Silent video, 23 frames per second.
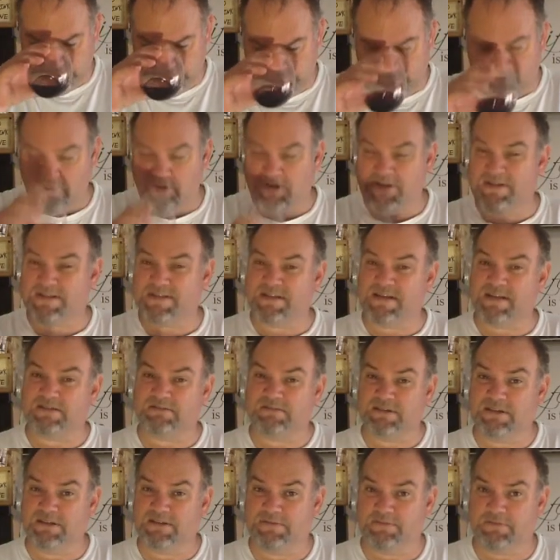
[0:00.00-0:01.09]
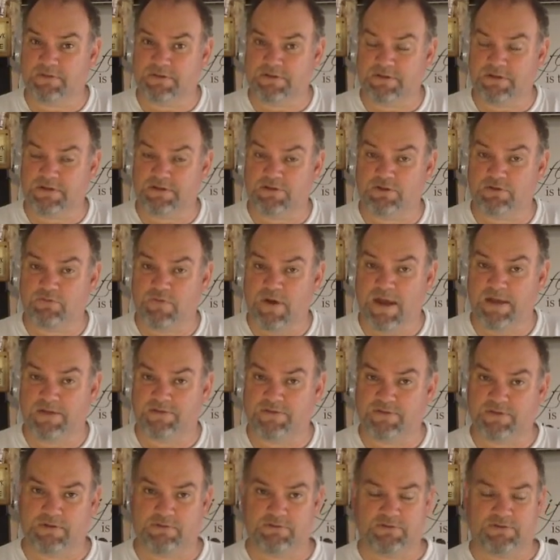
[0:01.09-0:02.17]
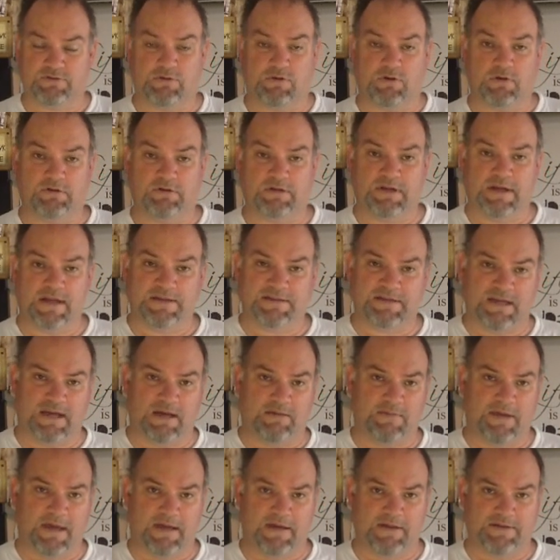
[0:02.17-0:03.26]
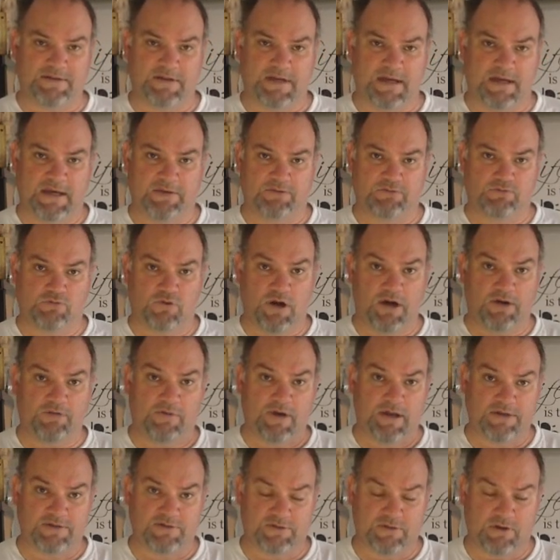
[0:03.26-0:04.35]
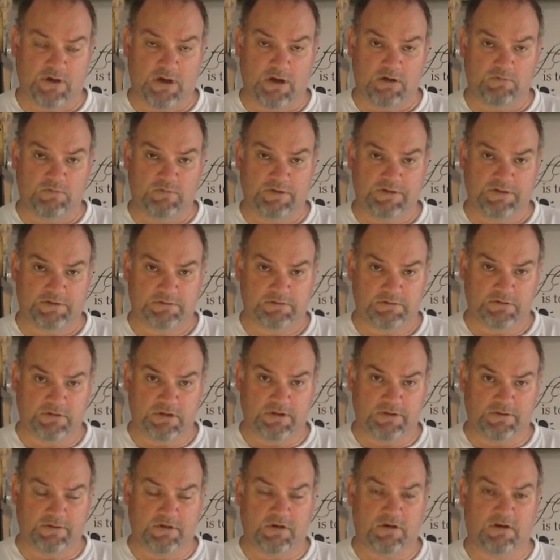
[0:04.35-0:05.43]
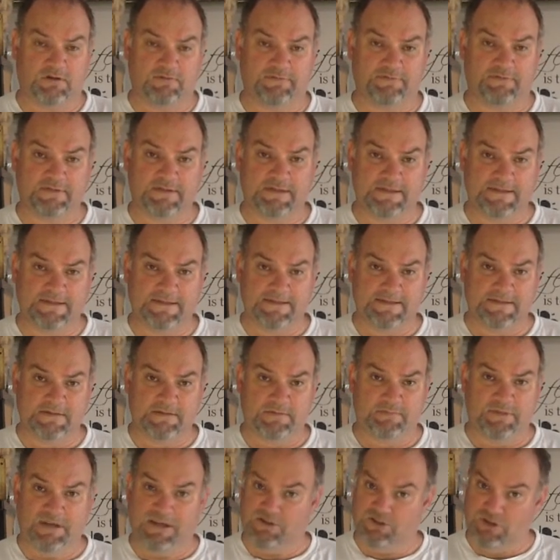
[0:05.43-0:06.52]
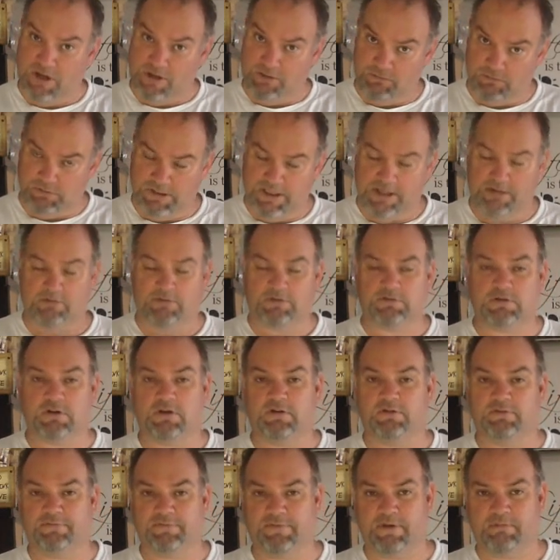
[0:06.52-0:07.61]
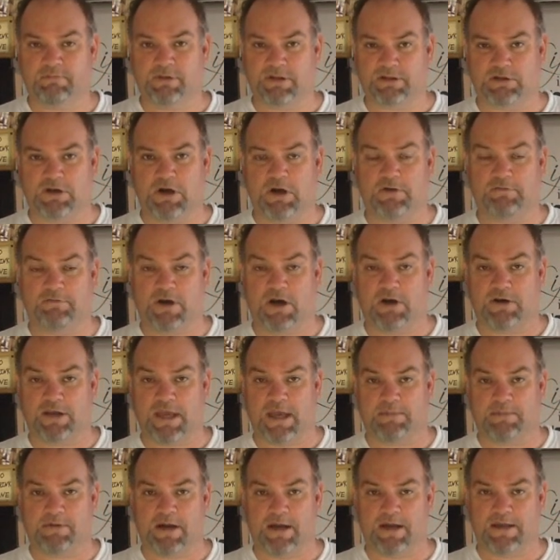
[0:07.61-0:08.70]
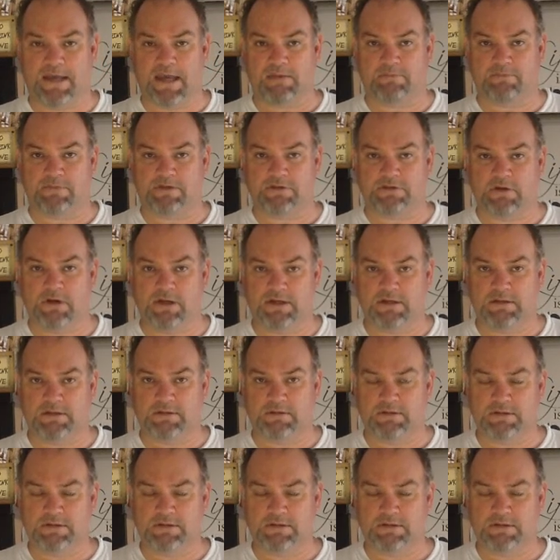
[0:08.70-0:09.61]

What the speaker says: Very distinctly different to the Shiraz, so it hasn't come out as a dry red style, which a lot of, being general here, a lot of McLaren Vale Cabernet can be like.